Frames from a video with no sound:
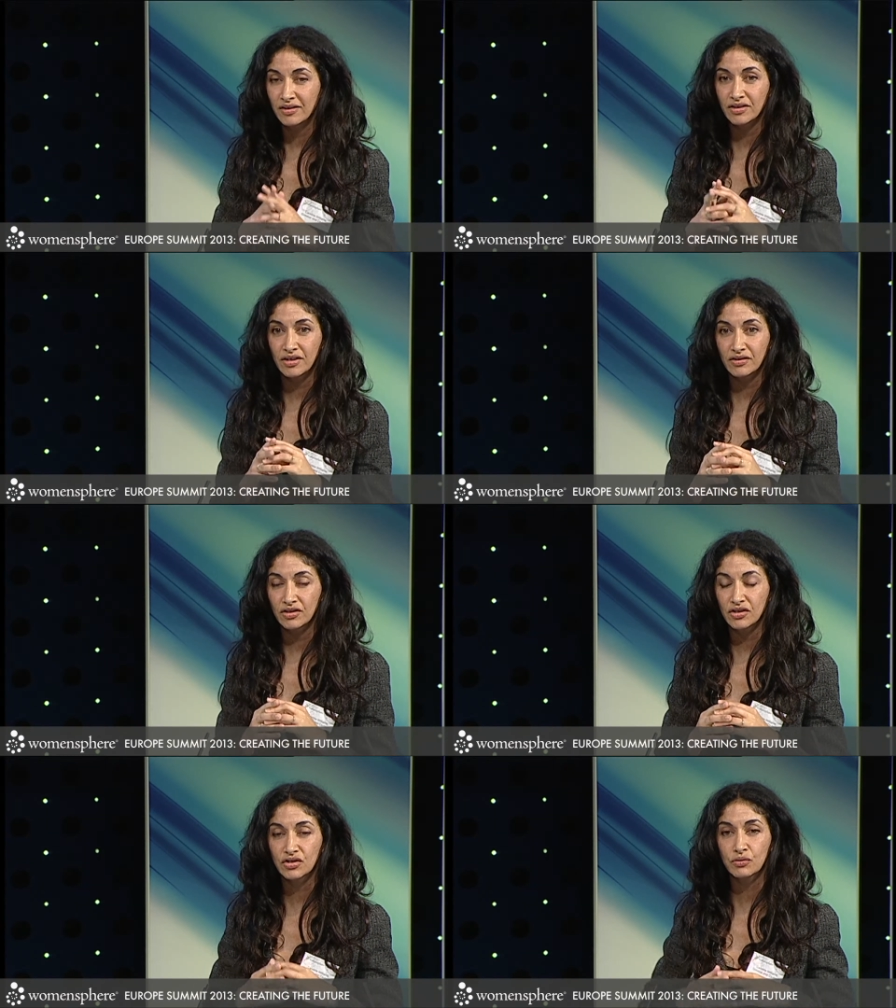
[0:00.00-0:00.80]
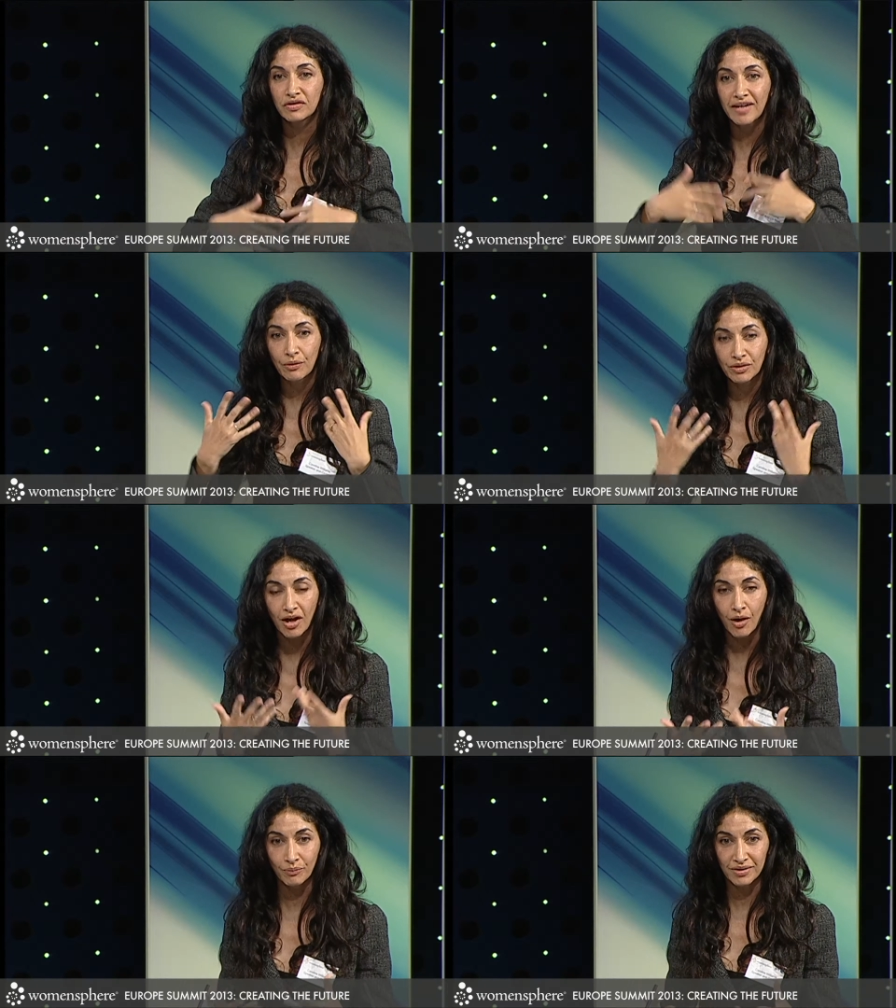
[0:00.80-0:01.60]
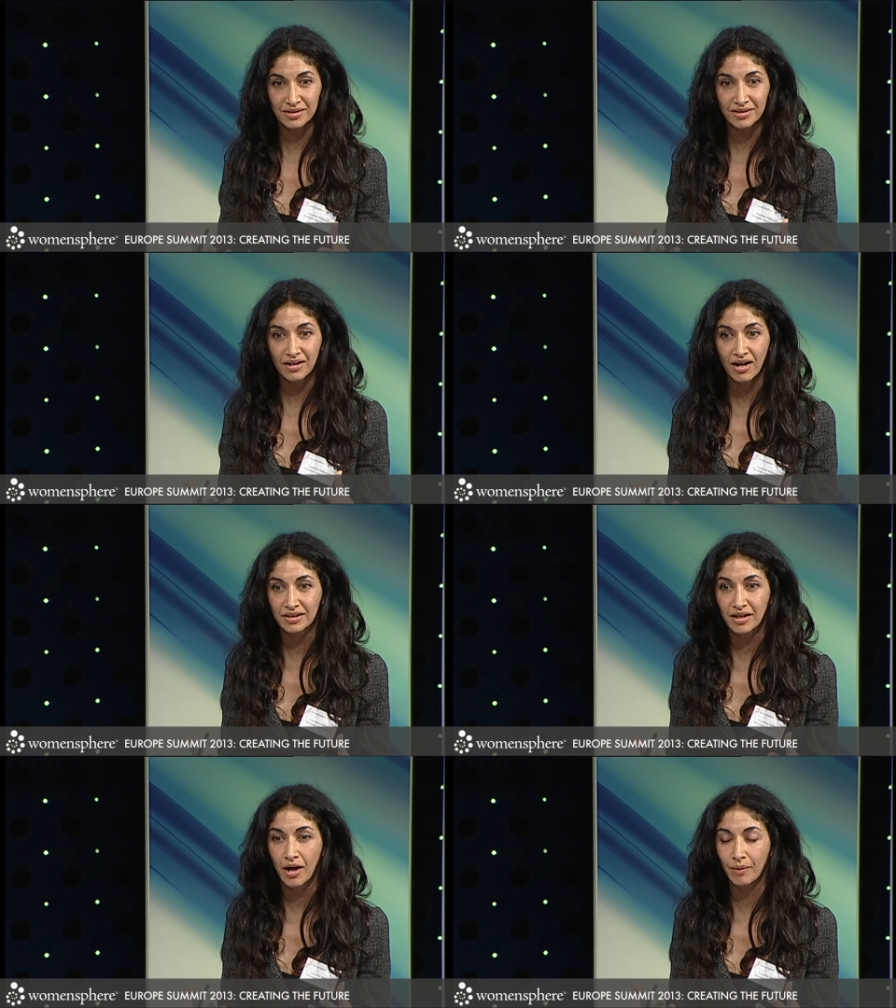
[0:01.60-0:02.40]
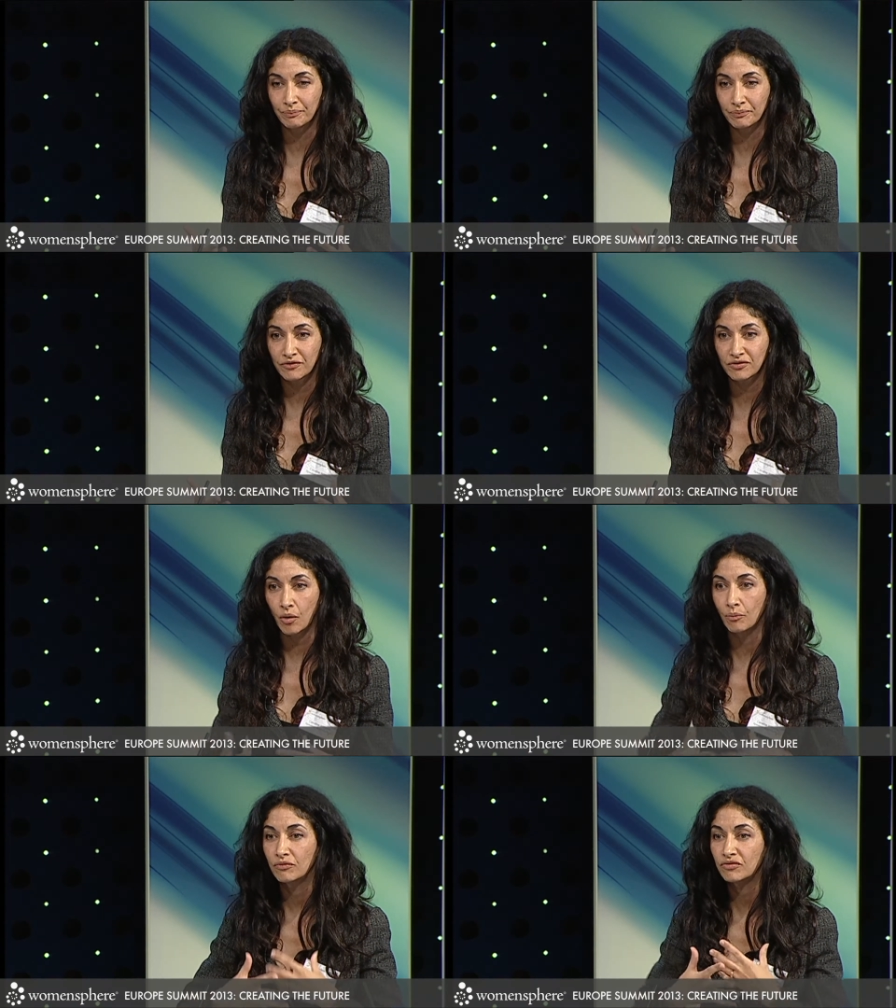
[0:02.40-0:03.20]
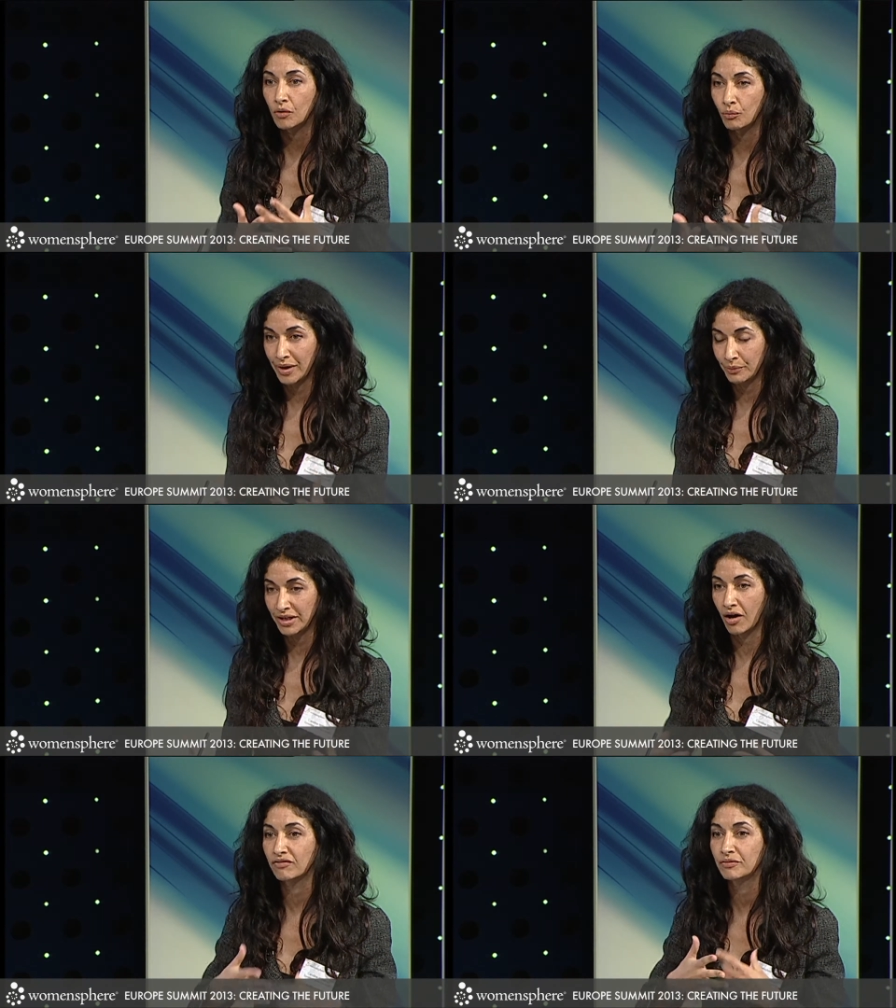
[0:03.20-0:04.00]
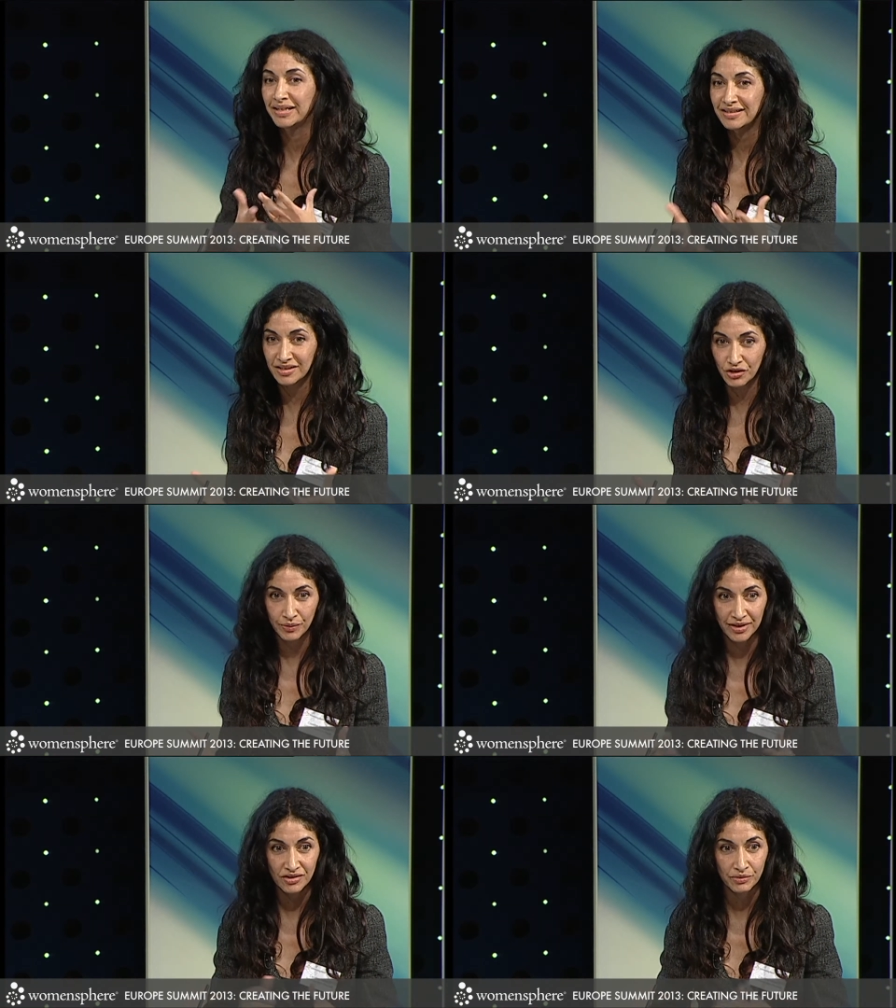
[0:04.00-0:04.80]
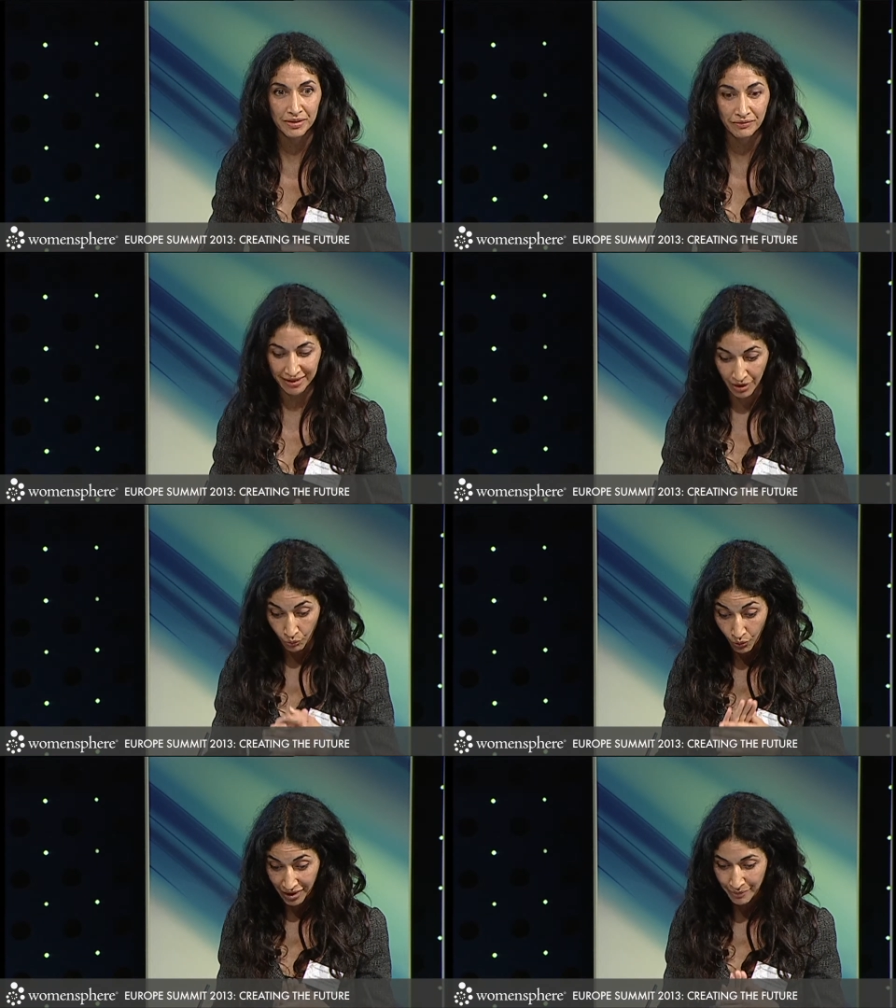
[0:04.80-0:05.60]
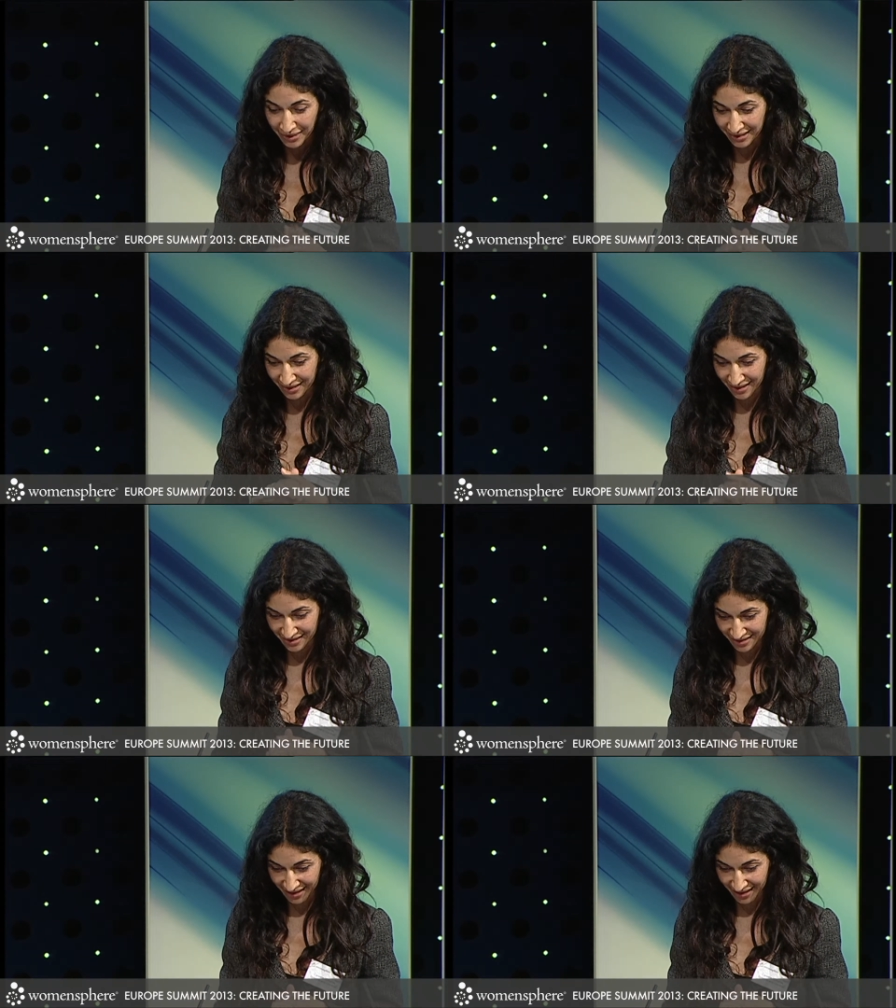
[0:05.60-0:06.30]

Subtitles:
the sort of outcomes that kind of come from where we are, from any situations we're in. And what I mean is